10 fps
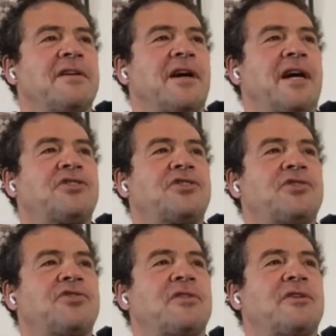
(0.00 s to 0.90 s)
I
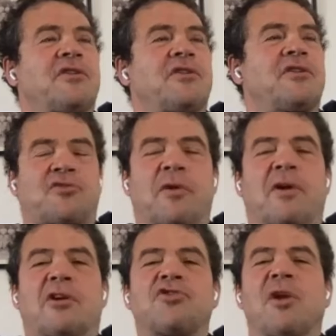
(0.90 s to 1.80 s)
just you know
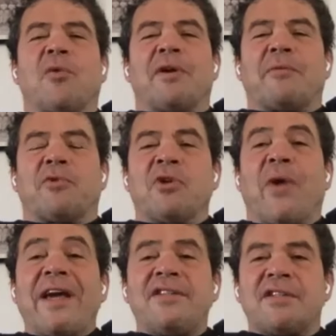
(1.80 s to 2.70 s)
usually when I'm doing
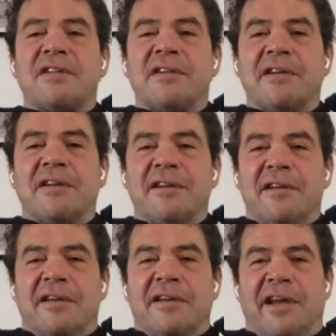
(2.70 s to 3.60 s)
weights,
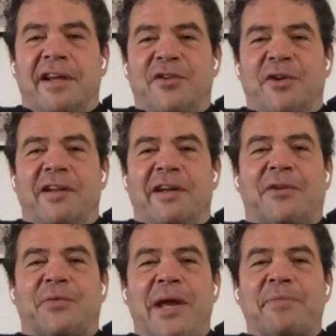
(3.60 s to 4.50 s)
and you're
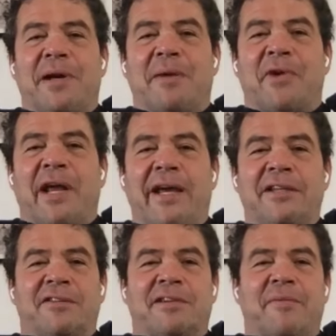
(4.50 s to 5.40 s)
at rep number eight
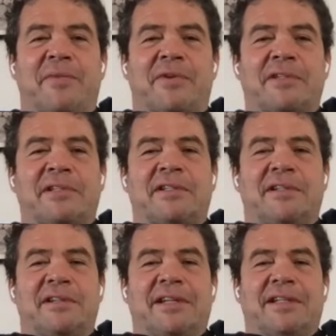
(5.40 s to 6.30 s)
or number
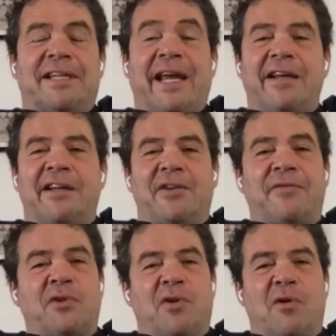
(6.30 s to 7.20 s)
ten, and you
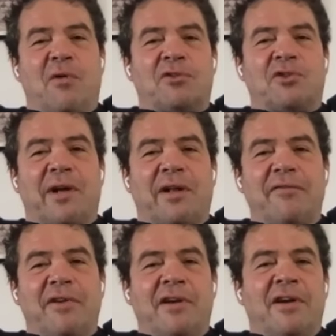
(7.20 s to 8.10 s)
have to go
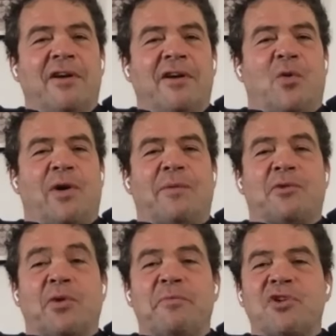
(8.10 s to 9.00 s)
twelve, or when I'm
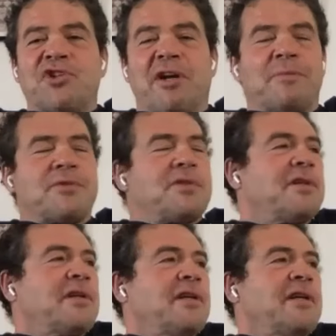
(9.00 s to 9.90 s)
doing push-ups,
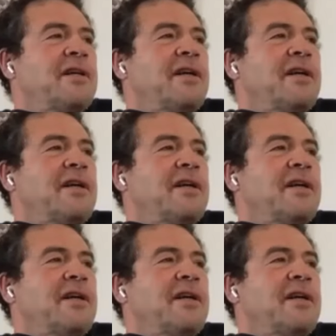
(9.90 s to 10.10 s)
uh-huh.